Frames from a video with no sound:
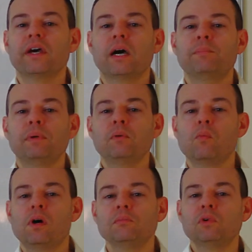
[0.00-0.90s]
I put
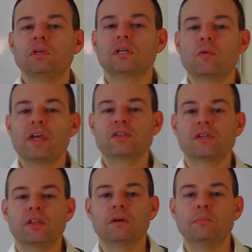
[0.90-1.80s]
one more equation on
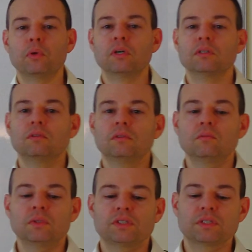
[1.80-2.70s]
the board,
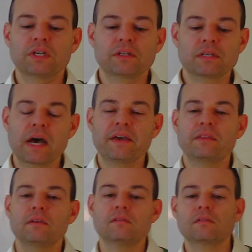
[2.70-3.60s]
which is going to tie
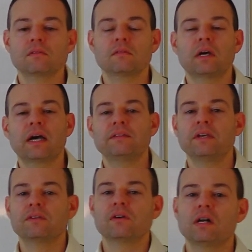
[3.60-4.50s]
these
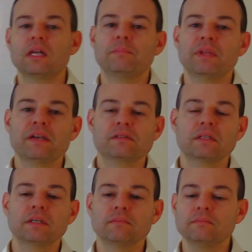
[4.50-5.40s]
ideas all up
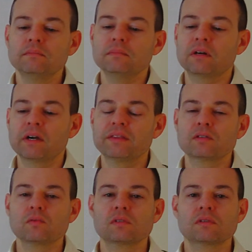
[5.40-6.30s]
nicely. Alright, this
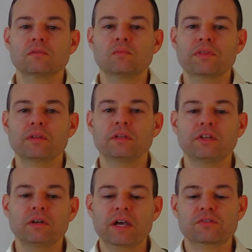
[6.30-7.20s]
one's with a little
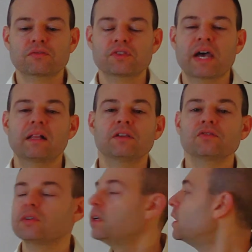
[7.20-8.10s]
extra challenge.
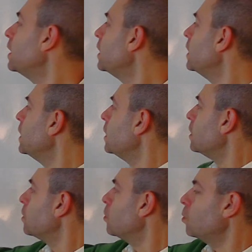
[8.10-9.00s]

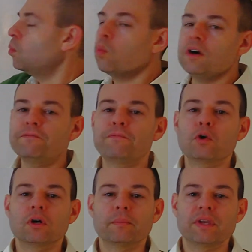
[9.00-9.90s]
What
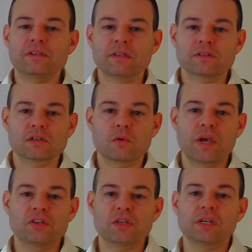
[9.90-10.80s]
form is this
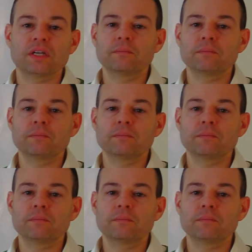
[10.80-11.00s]
equation in?